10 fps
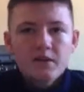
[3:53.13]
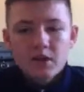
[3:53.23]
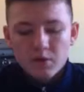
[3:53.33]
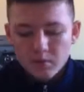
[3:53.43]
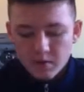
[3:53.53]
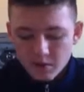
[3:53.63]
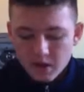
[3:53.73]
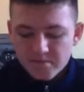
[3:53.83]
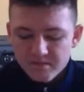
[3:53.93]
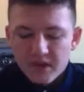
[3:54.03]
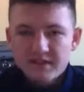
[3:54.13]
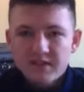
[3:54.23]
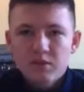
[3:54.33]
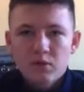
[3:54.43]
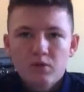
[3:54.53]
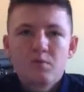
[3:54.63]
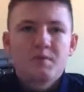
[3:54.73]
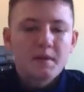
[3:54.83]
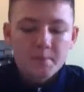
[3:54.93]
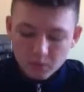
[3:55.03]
so we were 90 to 100%